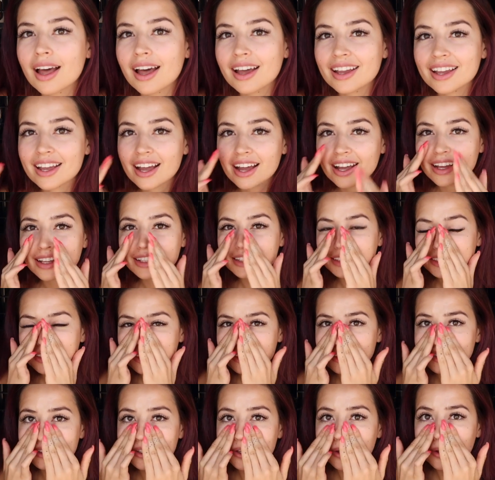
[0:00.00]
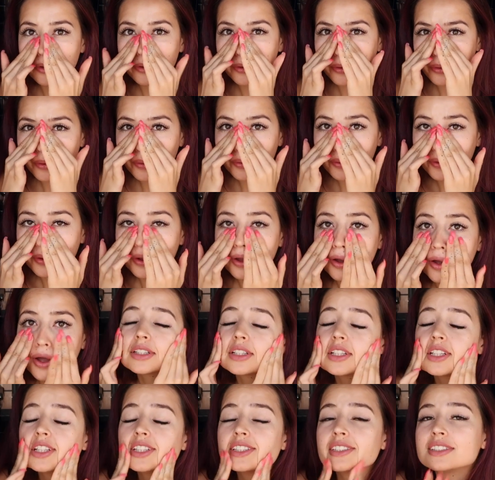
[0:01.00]
Hi guys, so
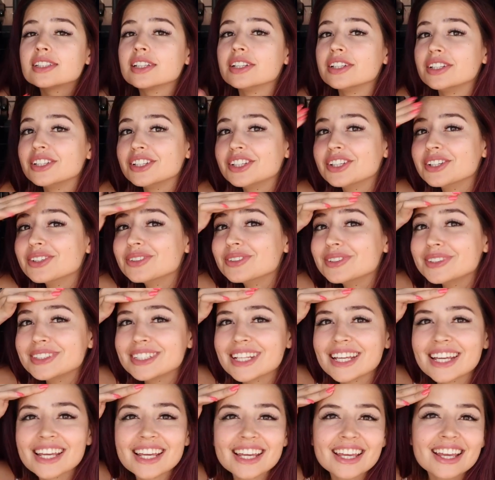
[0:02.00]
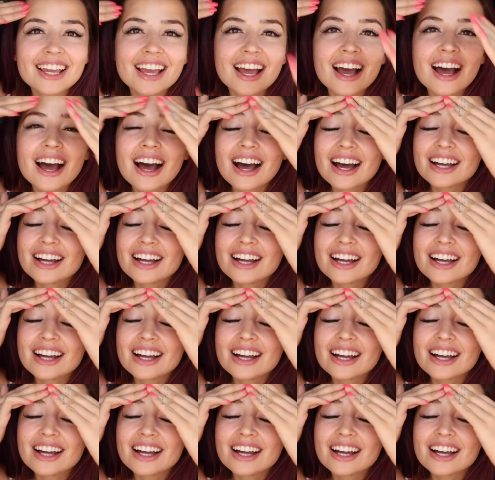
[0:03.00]
it's a new day.